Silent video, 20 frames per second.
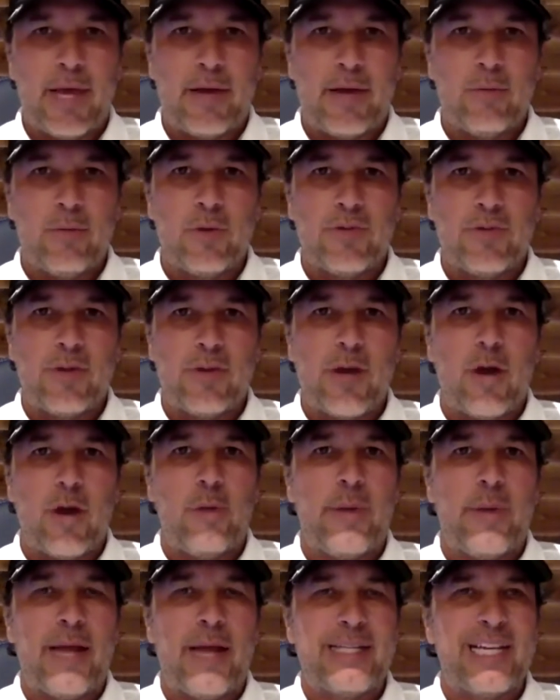With
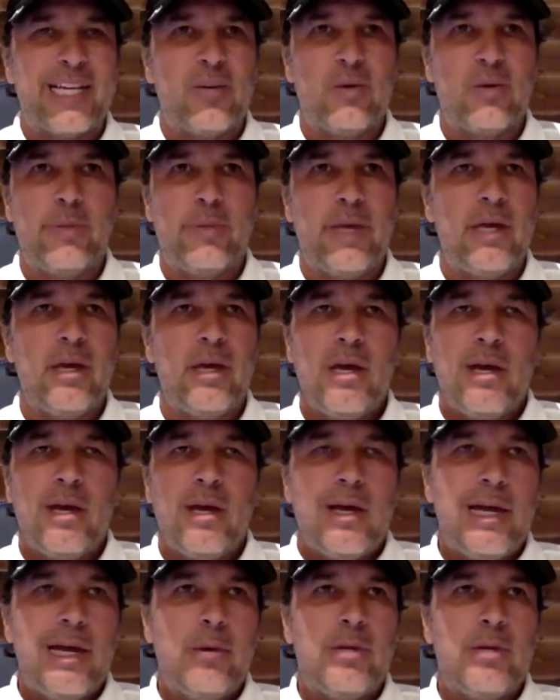chiropractic, it
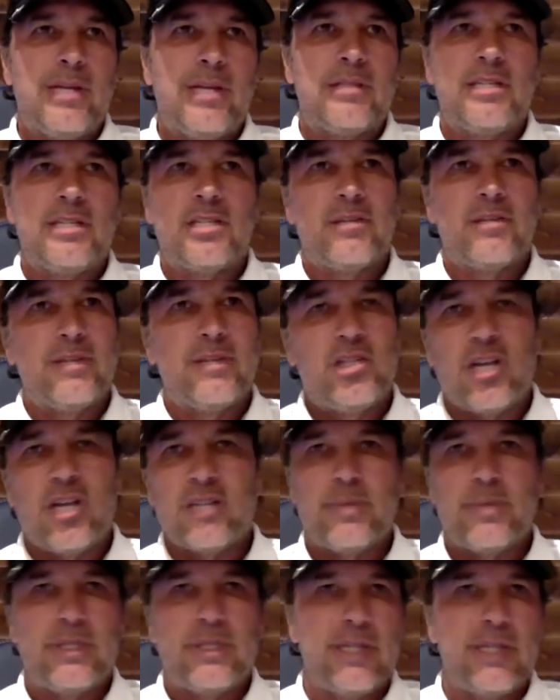would consist of
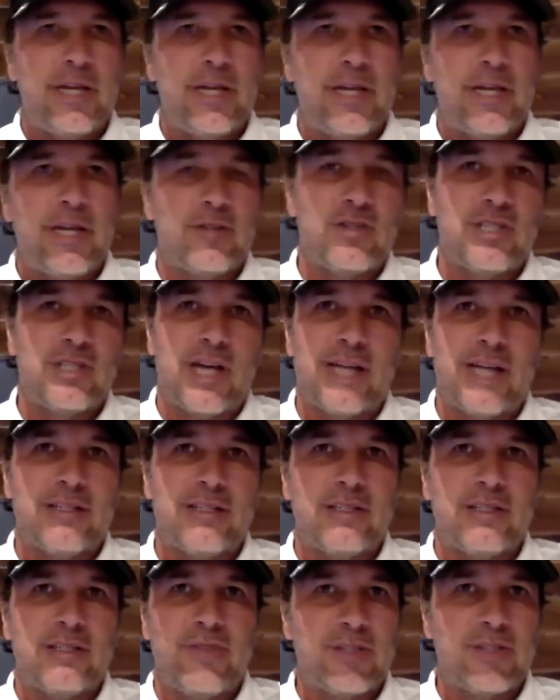adjustments and
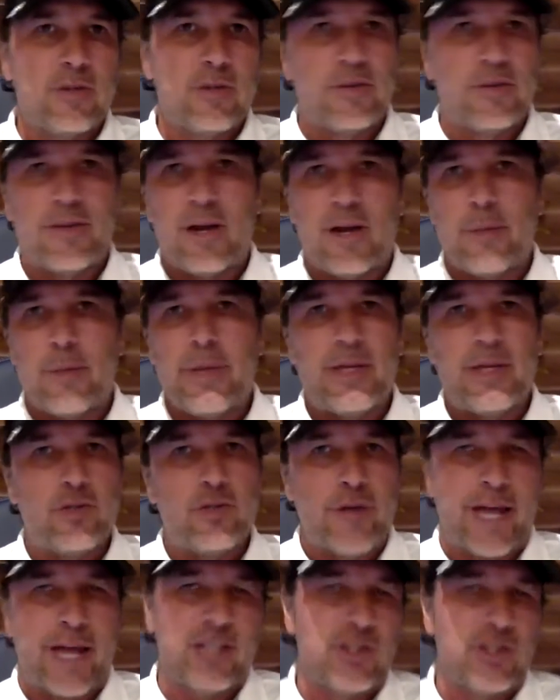exercises and physical therapy and
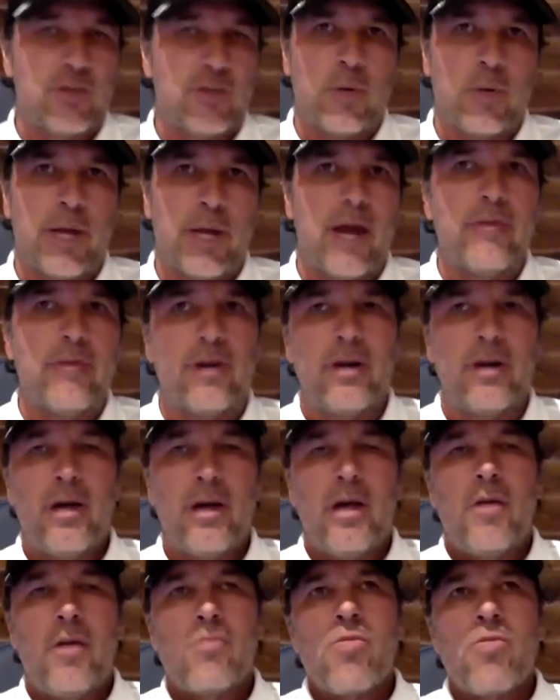traction or whatever.
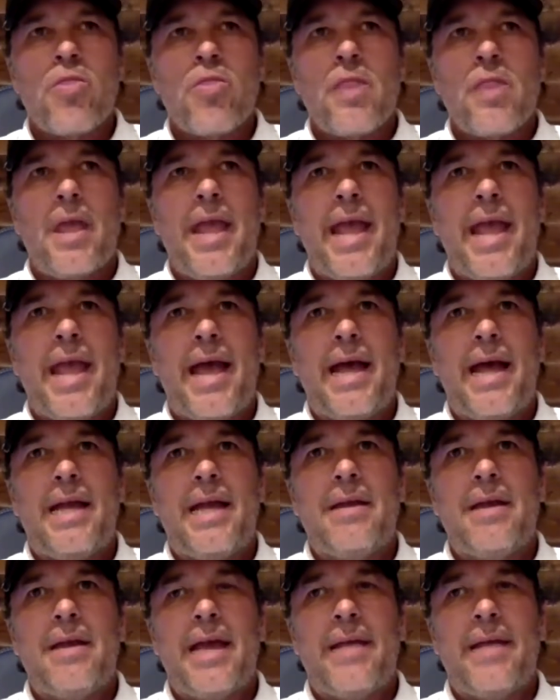And
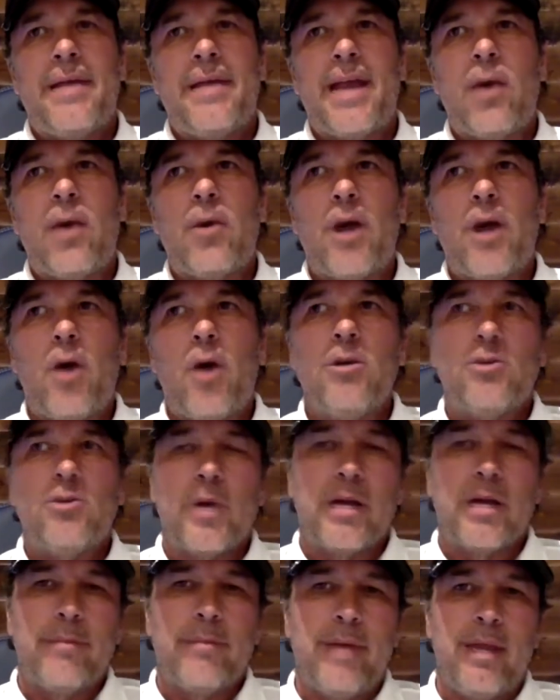then I would always
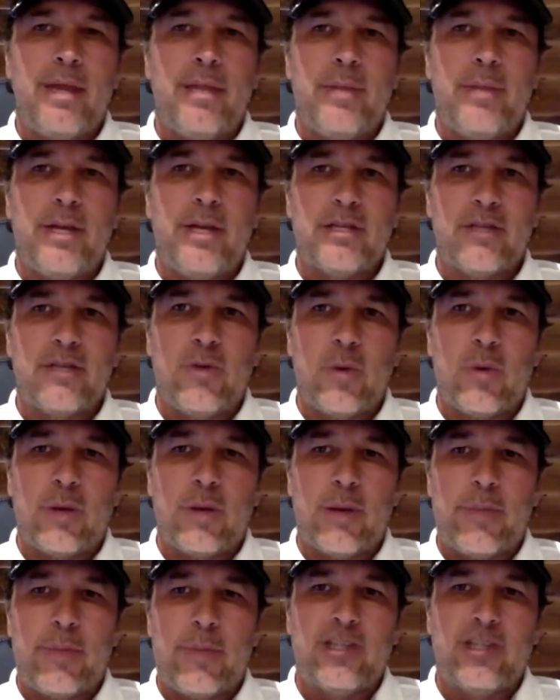recommend it because every one of my
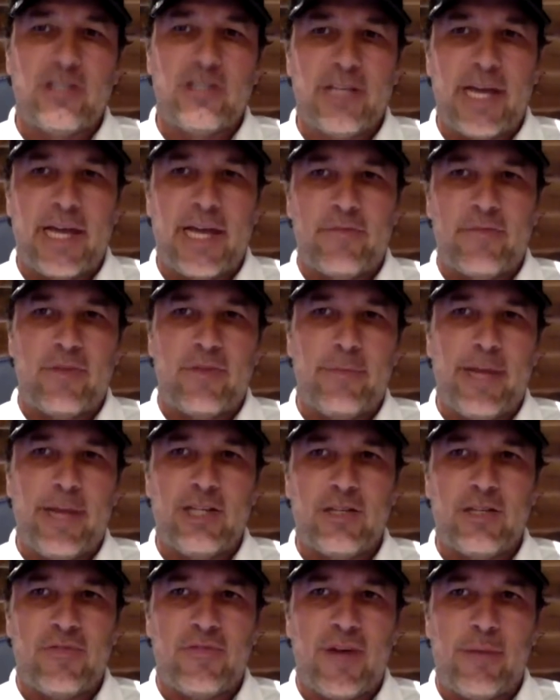patients had inflammation,
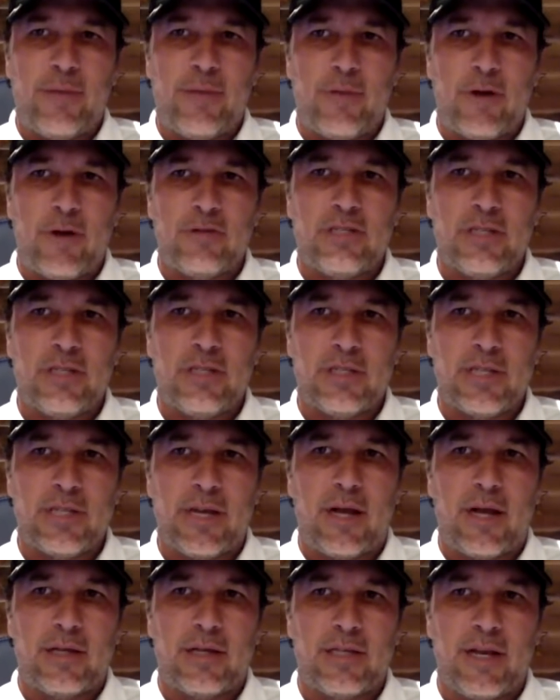fibrosis, and
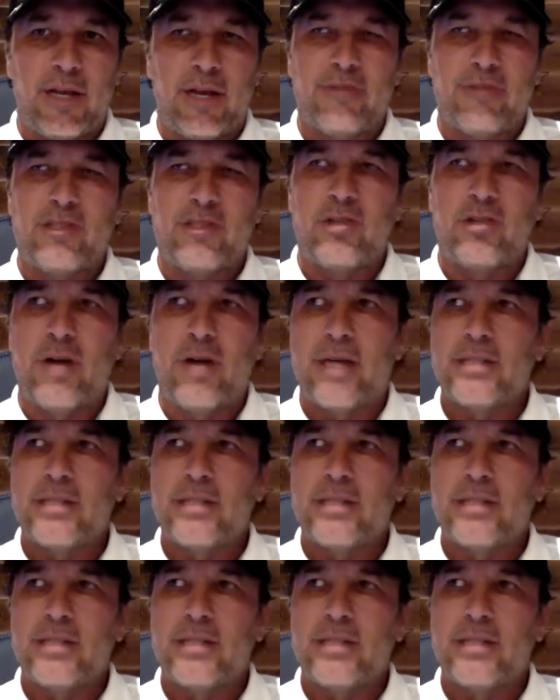oxidative stress.